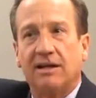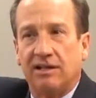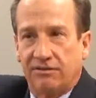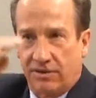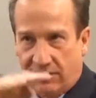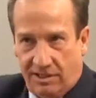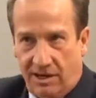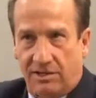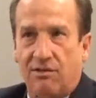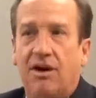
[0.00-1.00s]
Converts the
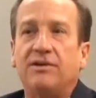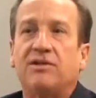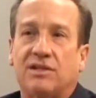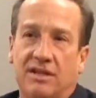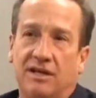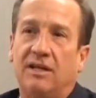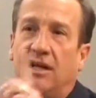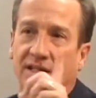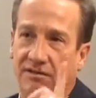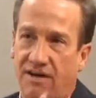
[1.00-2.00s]
cholesterol on your skin
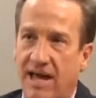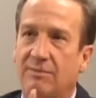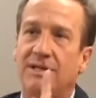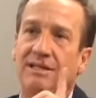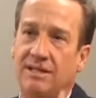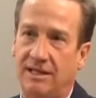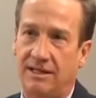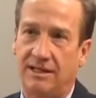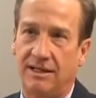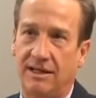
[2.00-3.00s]
to vitamin D.